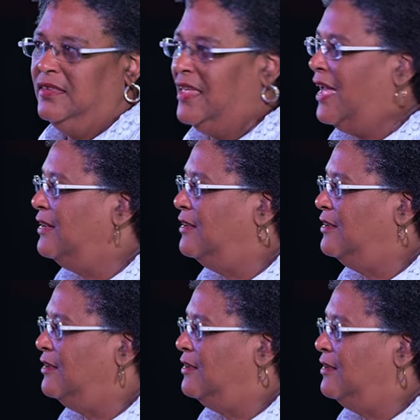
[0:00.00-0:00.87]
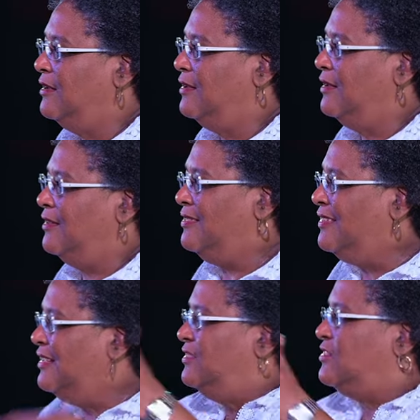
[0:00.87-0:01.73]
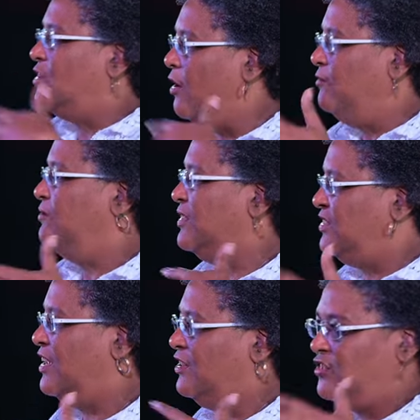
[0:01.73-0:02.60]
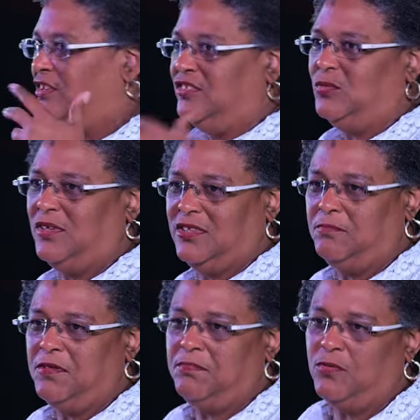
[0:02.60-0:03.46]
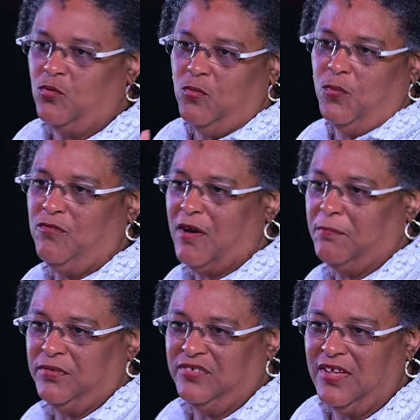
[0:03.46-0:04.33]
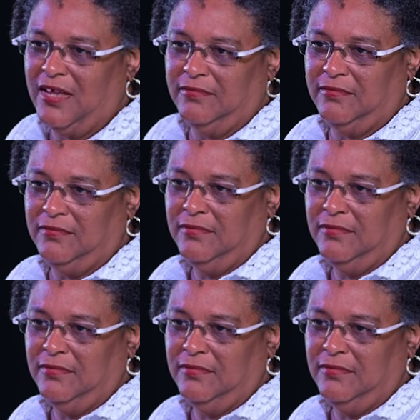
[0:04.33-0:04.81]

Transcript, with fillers: that these conversations with the people whom we represent